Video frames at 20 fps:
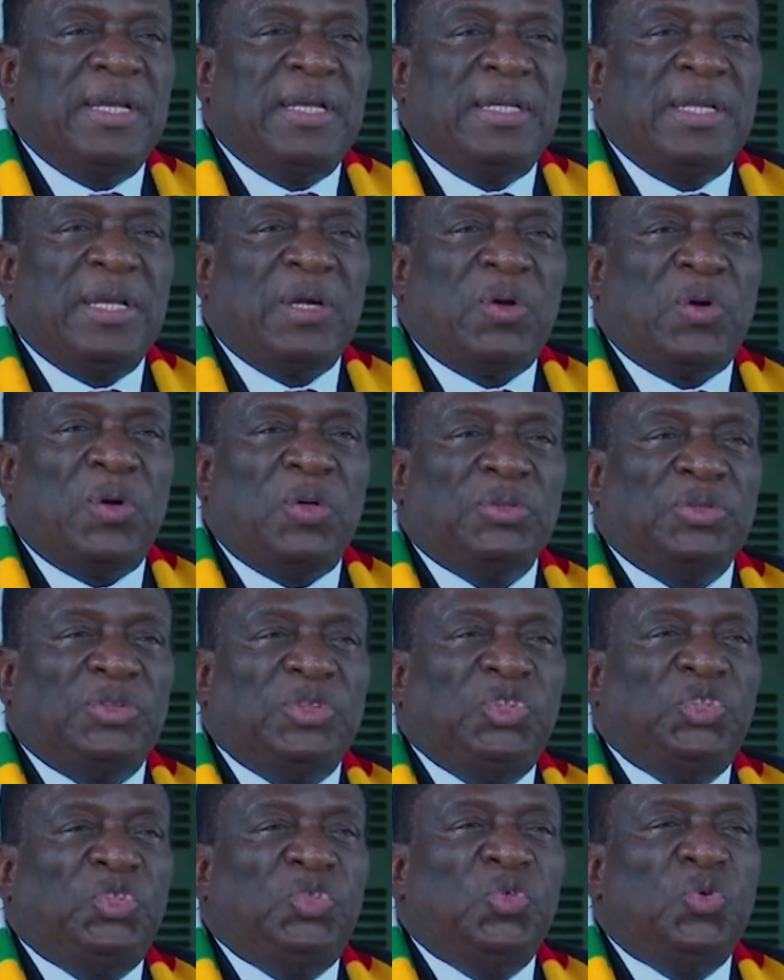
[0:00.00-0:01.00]
and they
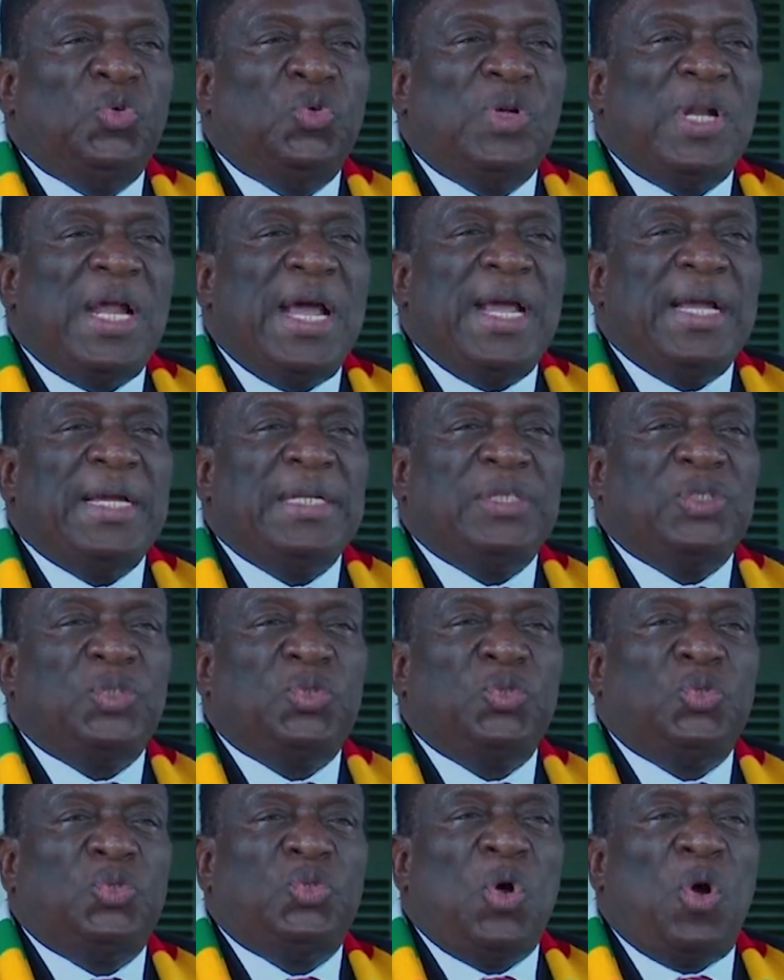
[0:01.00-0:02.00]
cause new light
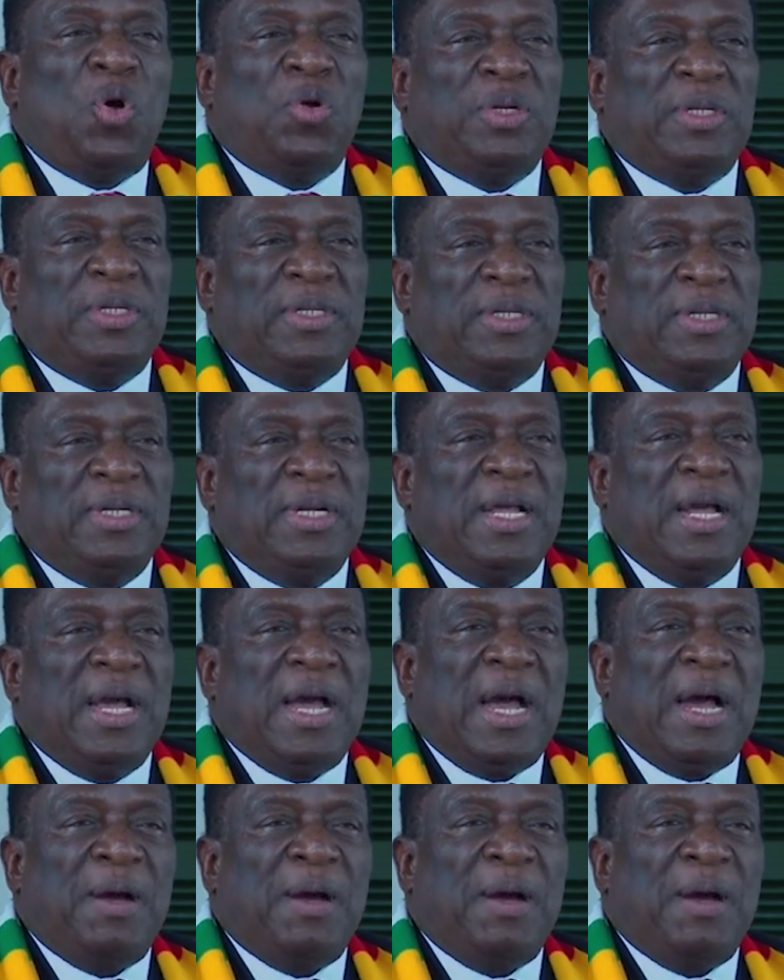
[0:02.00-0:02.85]
to dawn